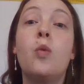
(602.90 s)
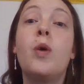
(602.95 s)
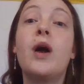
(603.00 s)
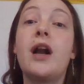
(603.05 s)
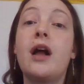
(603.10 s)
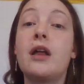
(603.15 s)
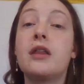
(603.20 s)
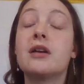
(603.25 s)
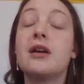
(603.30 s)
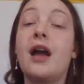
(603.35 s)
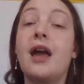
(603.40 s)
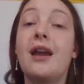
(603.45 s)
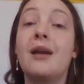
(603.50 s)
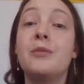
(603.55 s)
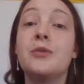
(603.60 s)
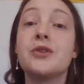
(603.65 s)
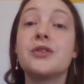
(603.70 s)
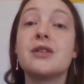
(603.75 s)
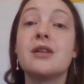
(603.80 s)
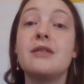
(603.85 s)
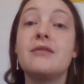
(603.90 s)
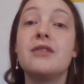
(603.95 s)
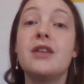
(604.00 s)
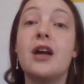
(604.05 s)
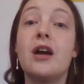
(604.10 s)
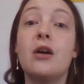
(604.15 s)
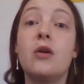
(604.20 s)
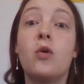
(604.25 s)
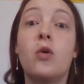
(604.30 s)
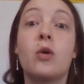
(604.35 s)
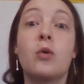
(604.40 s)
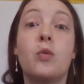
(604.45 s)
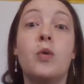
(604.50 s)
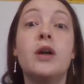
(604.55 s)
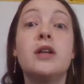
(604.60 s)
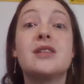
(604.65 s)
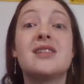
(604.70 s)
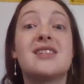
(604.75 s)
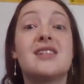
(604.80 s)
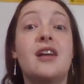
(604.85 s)
what other animals live there or
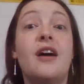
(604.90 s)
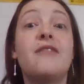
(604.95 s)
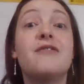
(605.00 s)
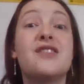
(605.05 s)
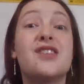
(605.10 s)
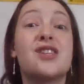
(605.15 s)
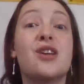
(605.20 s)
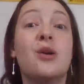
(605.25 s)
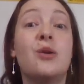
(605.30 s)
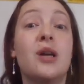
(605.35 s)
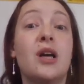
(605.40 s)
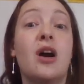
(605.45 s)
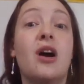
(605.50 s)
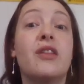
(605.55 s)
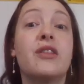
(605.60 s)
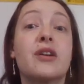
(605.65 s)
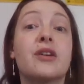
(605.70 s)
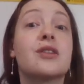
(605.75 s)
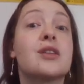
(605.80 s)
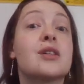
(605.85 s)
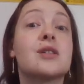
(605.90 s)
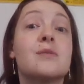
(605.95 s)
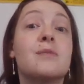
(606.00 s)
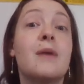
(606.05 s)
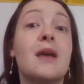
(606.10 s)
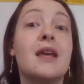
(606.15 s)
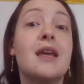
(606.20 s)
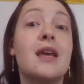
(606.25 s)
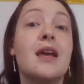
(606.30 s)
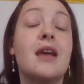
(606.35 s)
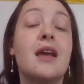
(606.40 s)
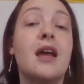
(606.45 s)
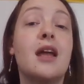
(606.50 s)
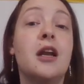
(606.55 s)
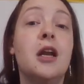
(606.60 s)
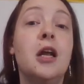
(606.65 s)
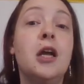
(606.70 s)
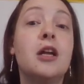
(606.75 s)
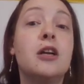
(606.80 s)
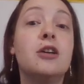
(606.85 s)
what stuff is going on there that's making
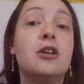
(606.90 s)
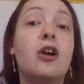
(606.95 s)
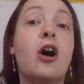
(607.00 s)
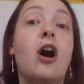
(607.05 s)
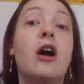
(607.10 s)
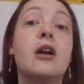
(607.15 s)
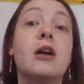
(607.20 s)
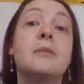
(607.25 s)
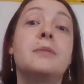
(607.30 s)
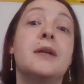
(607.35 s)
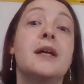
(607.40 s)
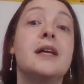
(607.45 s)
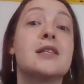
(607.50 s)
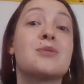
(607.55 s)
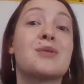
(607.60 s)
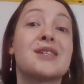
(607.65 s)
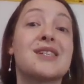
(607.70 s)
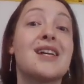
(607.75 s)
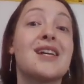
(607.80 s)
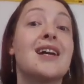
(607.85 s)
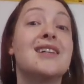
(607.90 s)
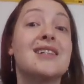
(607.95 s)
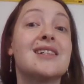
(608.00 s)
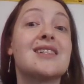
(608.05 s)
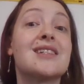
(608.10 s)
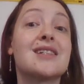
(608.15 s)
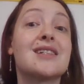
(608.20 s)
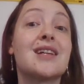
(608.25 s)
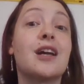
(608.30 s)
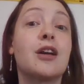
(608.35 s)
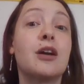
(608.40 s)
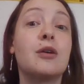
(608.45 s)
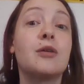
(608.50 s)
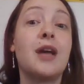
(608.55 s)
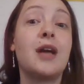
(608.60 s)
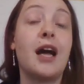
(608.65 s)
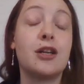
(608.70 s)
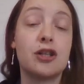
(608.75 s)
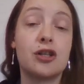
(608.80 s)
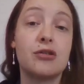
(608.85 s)
it not a place where scientists can go
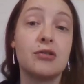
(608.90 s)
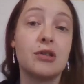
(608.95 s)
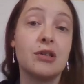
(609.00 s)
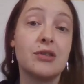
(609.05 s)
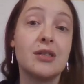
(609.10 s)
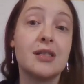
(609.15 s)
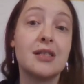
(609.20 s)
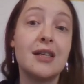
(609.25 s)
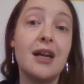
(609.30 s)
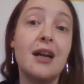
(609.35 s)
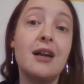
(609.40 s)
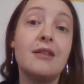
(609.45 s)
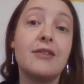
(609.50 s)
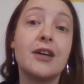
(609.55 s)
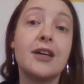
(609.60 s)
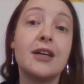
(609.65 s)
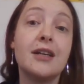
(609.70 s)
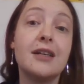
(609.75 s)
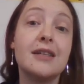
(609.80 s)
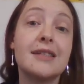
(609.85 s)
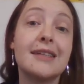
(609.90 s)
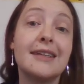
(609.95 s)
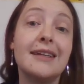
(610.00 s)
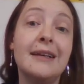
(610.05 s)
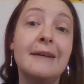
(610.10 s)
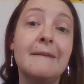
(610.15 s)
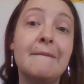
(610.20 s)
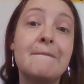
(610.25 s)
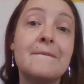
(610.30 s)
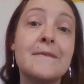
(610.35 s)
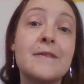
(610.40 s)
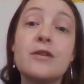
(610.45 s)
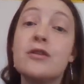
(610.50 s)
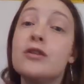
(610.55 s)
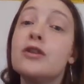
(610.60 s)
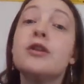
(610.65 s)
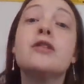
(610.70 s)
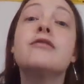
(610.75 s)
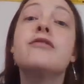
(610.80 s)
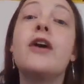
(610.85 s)
catch shrews and study very easily.
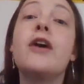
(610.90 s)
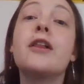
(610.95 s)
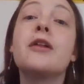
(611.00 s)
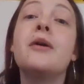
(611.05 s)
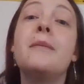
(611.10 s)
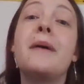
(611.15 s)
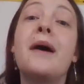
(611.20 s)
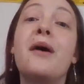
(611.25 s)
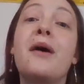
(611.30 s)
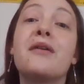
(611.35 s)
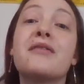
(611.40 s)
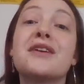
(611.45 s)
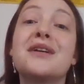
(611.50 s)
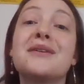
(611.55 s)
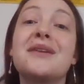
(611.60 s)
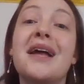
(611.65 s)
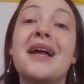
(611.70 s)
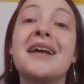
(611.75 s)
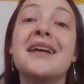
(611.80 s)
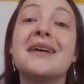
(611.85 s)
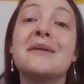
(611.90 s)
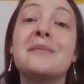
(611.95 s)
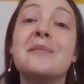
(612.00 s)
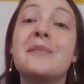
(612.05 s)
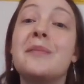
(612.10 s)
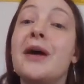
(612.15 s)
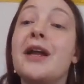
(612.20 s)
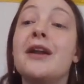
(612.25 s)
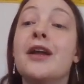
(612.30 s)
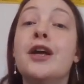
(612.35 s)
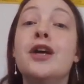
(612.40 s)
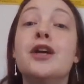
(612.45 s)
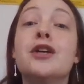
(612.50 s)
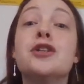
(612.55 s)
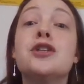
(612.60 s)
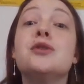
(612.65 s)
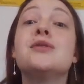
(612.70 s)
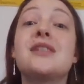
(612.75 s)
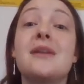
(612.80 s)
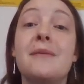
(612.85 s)
You could follow up however you like, but
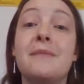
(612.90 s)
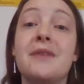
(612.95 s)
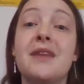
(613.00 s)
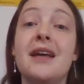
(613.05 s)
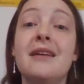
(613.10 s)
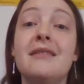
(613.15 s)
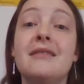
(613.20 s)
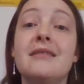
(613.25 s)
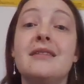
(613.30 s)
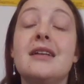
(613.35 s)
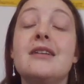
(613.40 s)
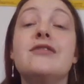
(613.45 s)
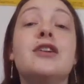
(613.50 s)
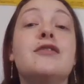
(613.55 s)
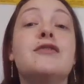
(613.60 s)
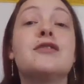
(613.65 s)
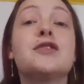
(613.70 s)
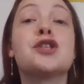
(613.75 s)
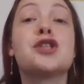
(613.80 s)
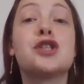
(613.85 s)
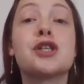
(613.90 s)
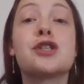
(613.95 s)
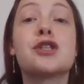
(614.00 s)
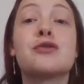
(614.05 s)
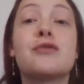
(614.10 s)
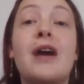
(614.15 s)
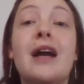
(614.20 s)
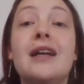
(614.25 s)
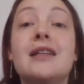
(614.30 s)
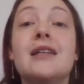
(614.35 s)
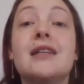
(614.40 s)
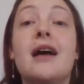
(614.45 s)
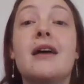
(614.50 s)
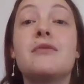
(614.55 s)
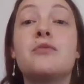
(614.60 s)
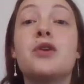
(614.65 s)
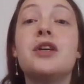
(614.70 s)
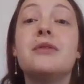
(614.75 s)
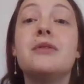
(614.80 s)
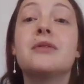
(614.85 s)
do something, even if it's just writing
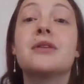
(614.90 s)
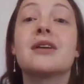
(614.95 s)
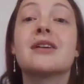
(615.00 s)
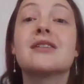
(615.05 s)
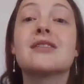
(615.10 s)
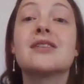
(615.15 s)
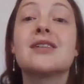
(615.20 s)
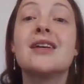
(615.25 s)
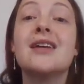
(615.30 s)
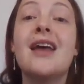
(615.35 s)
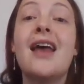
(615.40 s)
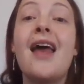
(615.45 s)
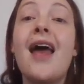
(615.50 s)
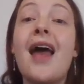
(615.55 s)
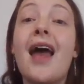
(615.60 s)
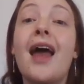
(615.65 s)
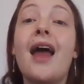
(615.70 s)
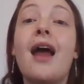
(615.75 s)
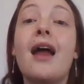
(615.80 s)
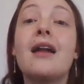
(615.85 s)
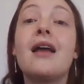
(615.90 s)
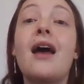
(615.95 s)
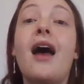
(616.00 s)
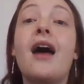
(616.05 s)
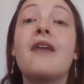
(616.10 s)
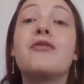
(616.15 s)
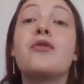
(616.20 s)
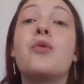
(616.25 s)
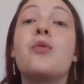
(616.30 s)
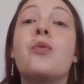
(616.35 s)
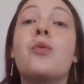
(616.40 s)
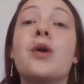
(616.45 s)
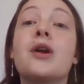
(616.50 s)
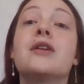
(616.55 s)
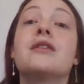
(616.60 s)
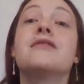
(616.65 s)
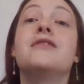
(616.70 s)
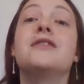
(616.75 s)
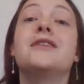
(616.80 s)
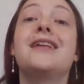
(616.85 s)
down what you learned, and have a
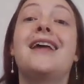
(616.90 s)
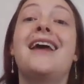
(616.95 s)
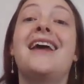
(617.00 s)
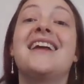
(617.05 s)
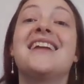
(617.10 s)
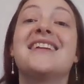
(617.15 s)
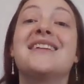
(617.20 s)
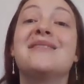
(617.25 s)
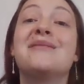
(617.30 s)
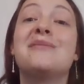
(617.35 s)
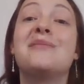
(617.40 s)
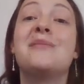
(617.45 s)
wonderful day.